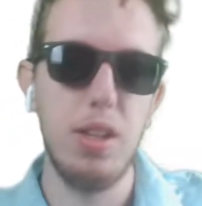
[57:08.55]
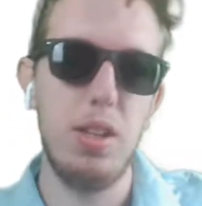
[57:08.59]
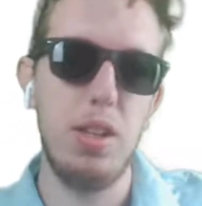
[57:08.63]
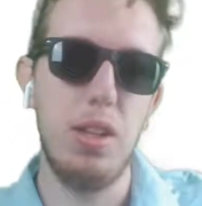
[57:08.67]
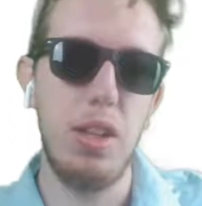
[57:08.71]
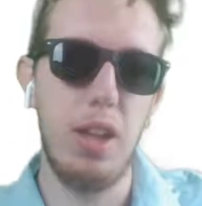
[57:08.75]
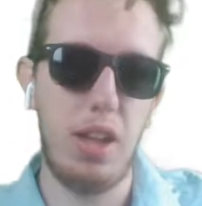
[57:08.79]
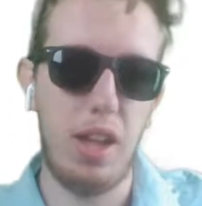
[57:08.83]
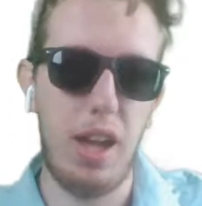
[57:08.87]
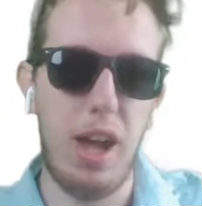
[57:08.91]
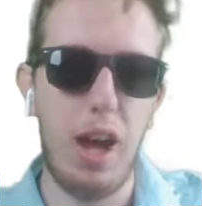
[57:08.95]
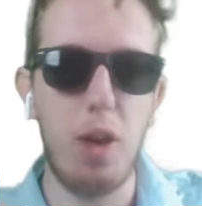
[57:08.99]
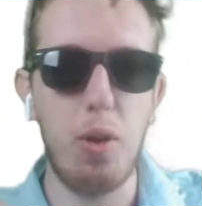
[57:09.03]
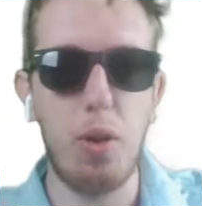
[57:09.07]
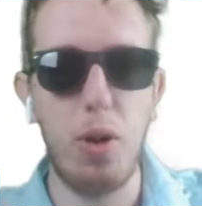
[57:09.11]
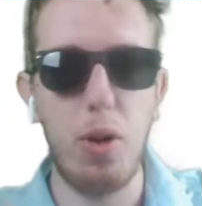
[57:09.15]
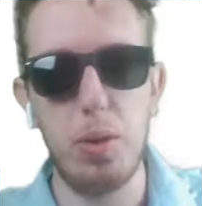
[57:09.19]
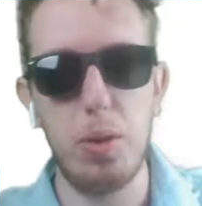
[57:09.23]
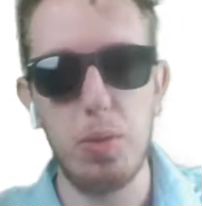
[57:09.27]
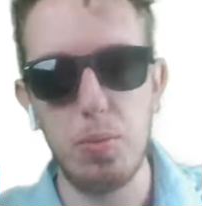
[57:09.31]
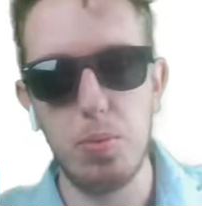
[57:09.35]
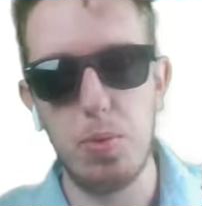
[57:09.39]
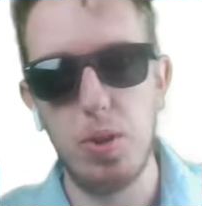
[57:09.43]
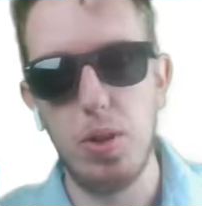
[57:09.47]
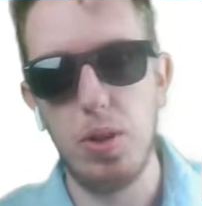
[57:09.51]
like how
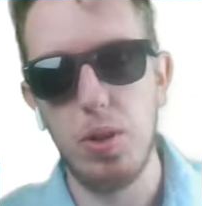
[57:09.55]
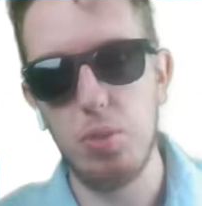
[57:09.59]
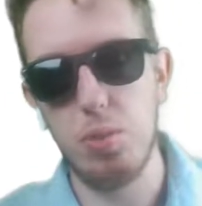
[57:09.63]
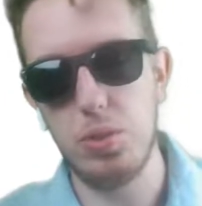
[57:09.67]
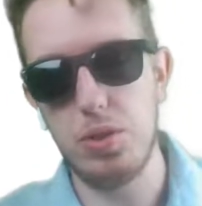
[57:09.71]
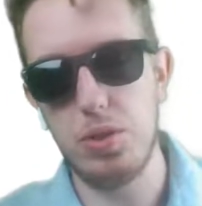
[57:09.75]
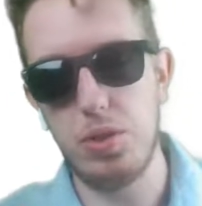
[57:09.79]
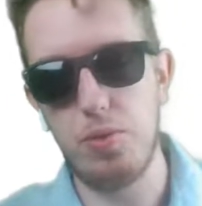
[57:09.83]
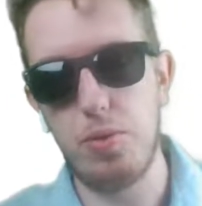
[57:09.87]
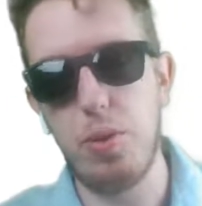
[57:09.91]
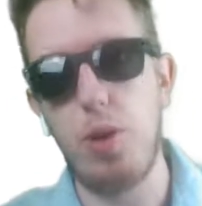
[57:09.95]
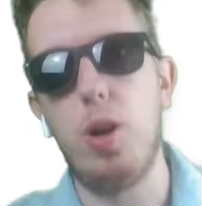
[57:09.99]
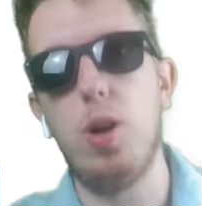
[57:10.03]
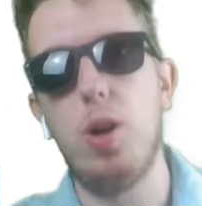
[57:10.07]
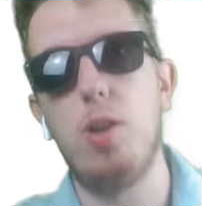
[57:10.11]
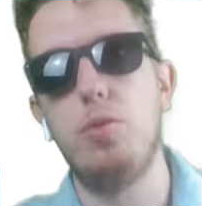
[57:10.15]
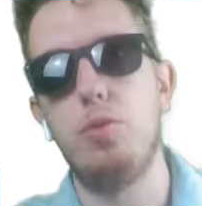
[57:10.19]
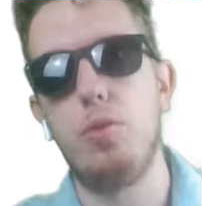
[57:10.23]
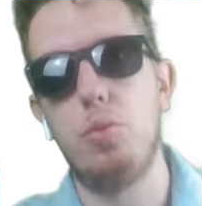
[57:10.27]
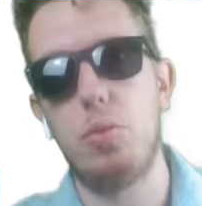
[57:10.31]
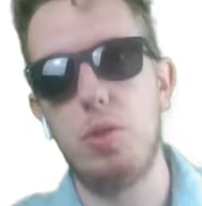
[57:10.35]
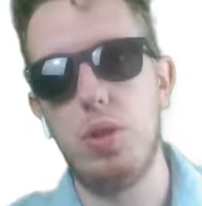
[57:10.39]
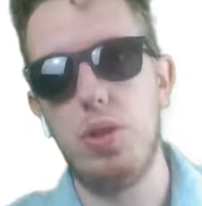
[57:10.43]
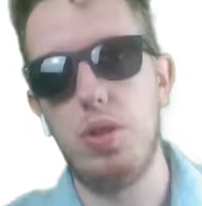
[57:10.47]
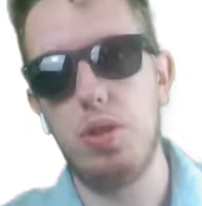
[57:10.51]
I was
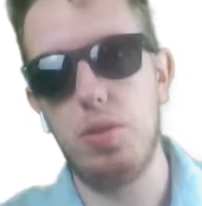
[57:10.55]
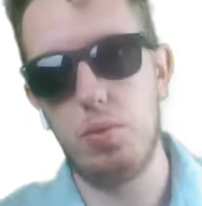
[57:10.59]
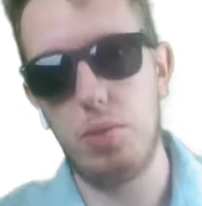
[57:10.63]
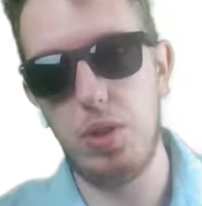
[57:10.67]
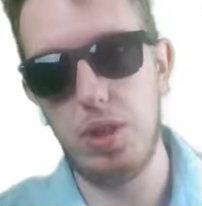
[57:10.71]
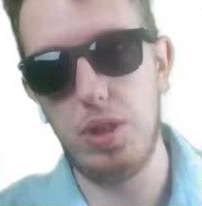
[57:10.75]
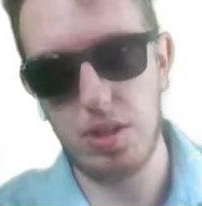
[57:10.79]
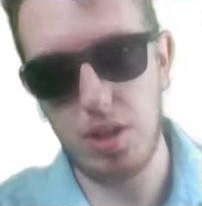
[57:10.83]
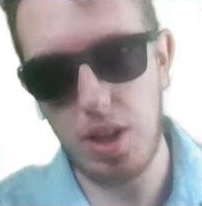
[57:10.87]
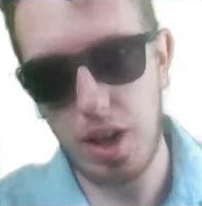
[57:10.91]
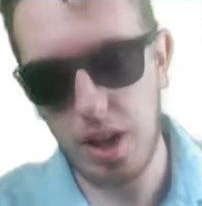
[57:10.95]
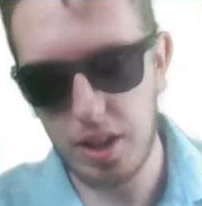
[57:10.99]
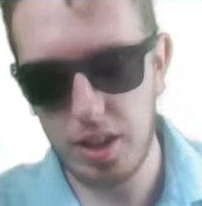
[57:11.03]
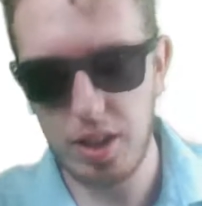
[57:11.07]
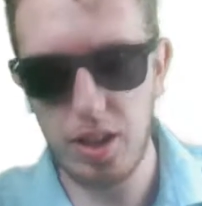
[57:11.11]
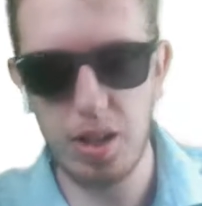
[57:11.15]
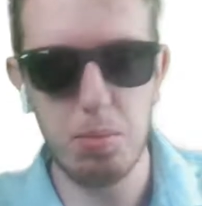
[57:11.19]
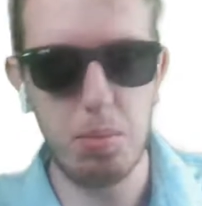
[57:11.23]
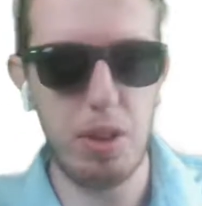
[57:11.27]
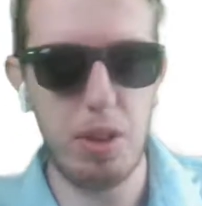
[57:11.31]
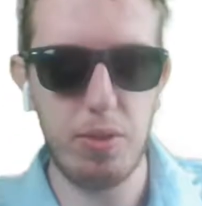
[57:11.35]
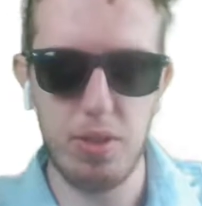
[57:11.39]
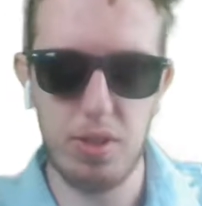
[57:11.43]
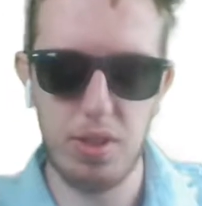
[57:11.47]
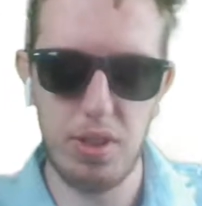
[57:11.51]
involved with redesigning
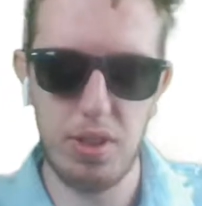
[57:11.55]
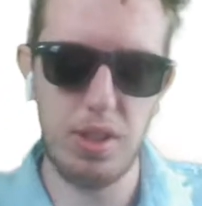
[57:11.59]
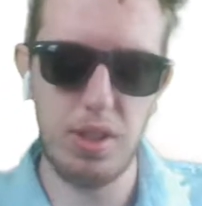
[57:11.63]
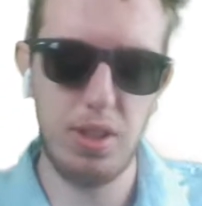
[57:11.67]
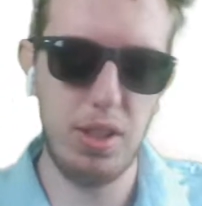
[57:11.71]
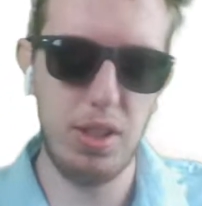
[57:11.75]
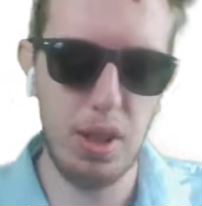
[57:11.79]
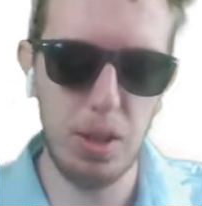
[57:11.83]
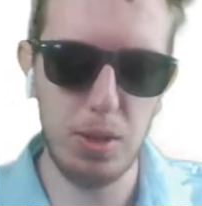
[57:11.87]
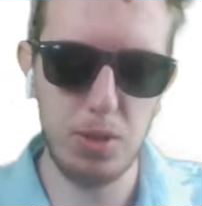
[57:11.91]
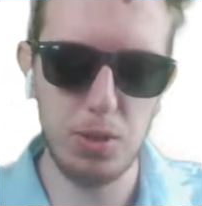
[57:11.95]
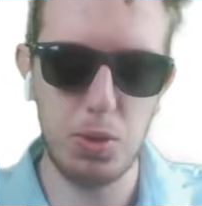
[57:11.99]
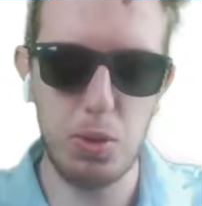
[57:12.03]
them and everything, you know?